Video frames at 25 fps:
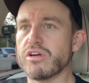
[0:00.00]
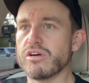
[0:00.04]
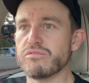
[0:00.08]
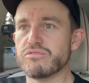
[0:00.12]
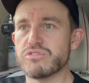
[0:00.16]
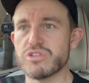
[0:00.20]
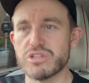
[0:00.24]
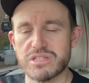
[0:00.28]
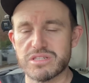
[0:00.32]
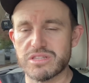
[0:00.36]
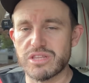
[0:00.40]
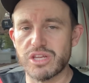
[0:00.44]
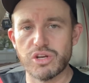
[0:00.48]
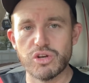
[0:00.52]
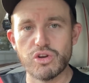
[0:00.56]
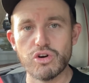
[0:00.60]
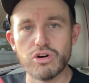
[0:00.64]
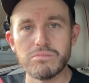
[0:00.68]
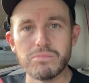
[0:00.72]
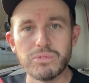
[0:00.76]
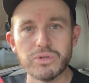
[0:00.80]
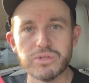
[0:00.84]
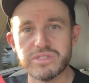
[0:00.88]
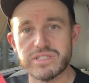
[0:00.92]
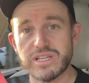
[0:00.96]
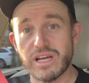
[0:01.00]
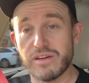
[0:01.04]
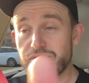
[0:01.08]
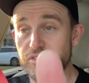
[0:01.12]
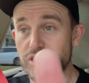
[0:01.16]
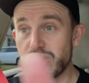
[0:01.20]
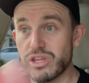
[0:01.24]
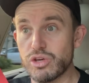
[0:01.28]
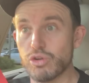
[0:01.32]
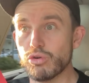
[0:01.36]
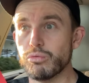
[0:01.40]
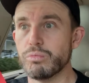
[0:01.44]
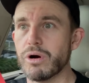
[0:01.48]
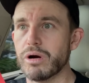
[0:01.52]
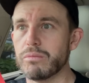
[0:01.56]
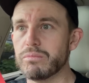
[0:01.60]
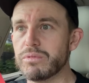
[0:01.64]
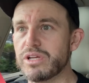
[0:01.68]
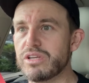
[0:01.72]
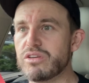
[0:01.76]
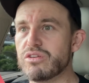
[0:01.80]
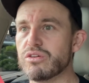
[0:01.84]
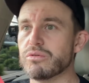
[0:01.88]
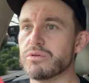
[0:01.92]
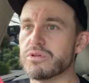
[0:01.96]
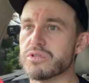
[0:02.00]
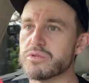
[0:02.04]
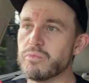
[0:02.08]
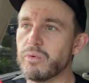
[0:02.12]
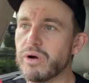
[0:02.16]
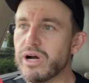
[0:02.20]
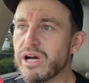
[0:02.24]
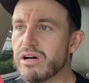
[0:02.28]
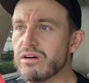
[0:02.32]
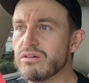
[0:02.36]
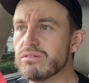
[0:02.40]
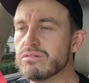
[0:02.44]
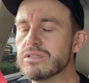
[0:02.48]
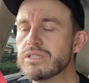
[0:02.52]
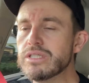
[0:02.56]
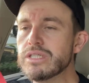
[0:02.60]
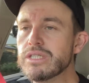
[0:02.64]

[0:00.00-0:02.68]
of just the normal stuff that you'll probably do as well.